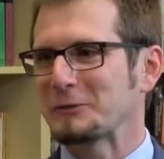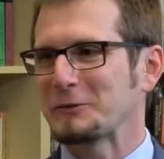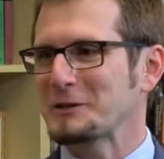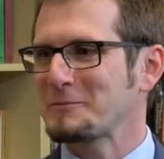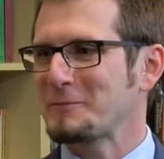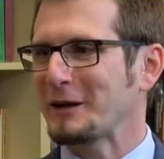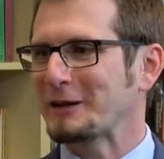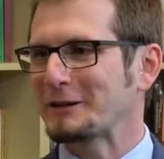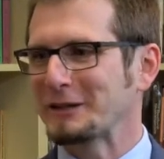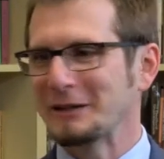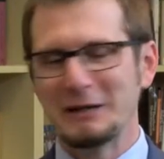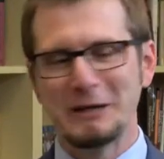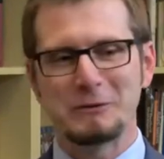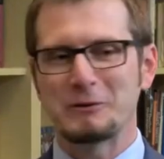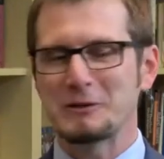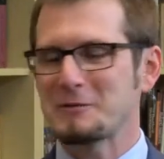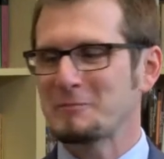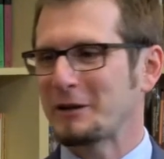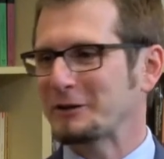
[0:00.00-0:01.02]
What's
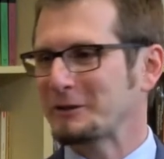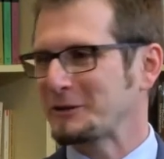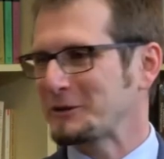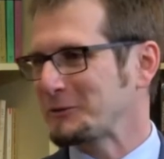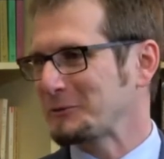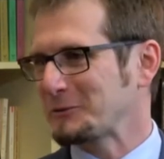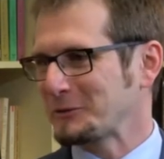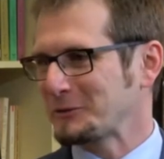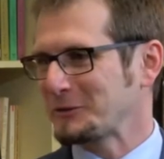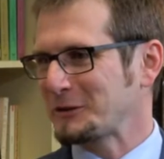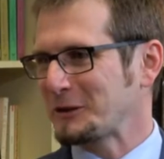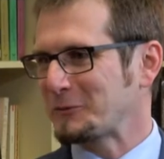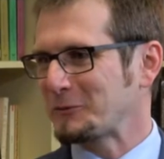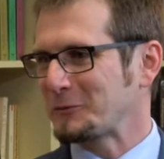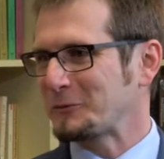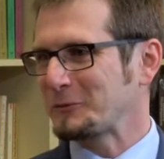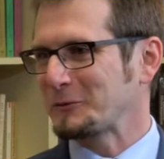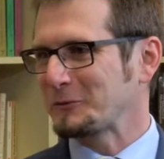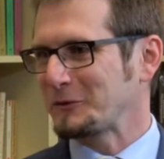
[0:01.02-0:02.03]
better
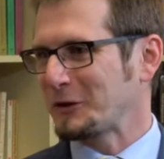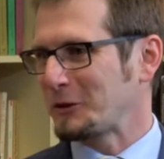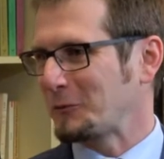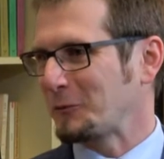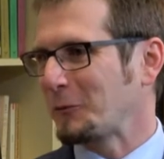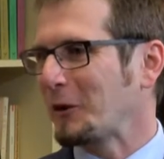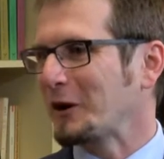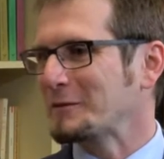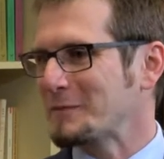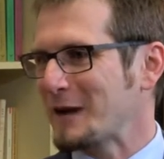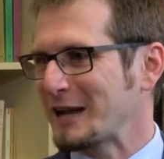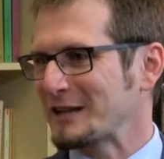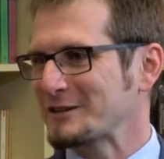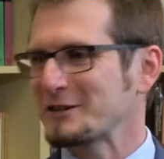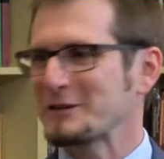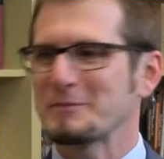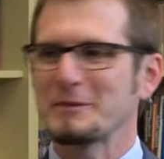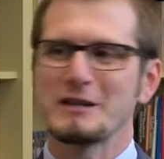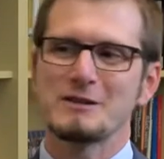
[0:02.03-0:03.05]
than one
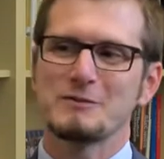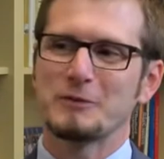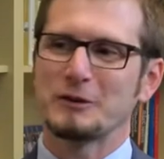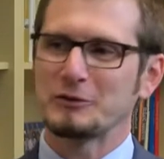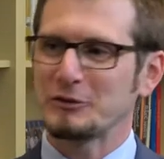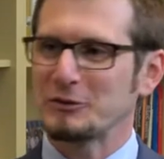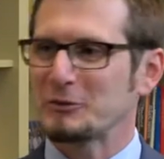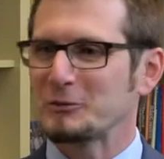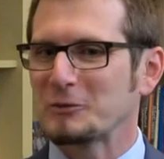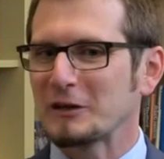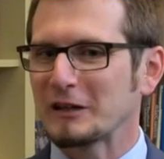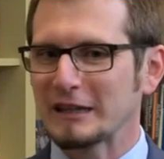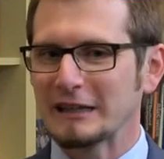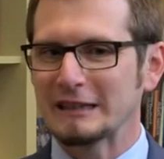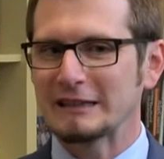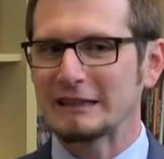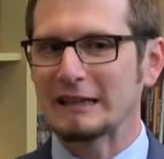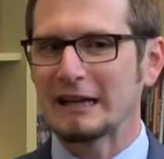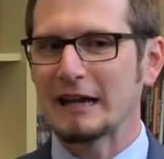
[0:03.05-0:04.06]
masterpiece? Well, two
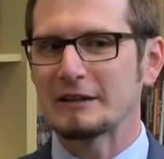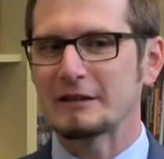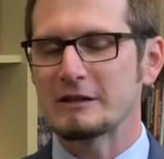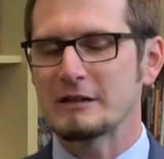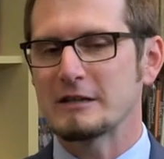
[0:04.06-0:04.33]
working together.